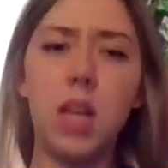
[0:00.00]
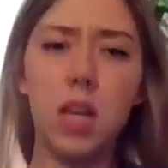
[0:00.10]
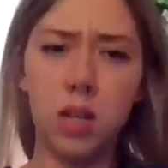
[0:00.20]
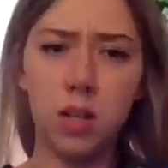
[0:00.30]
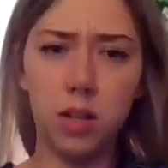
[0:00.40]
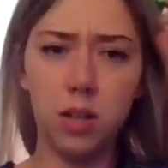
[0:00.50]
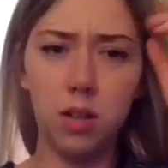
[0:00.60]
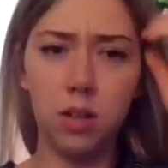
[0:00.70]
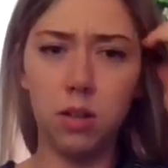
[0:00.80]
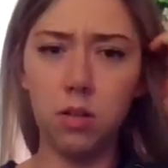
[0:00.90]
And
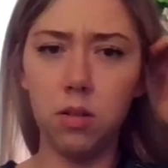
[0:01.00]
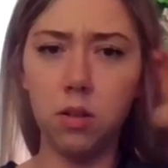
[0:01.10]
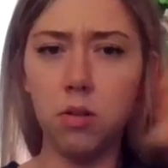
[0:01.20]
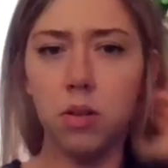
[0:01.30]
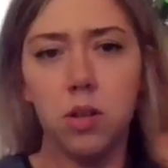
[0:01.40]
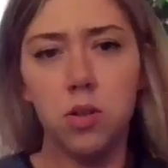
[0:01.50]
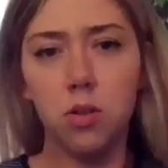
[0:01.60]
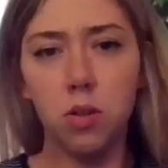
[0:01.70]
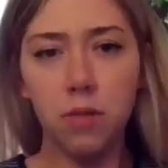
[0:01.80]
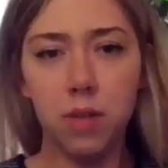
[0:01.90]
no, a
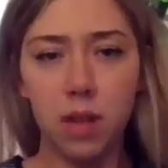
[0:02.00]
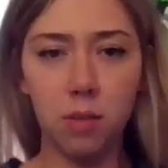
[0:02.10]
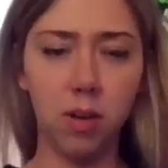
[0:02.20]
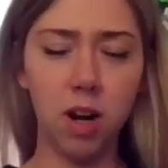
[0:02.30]
story without a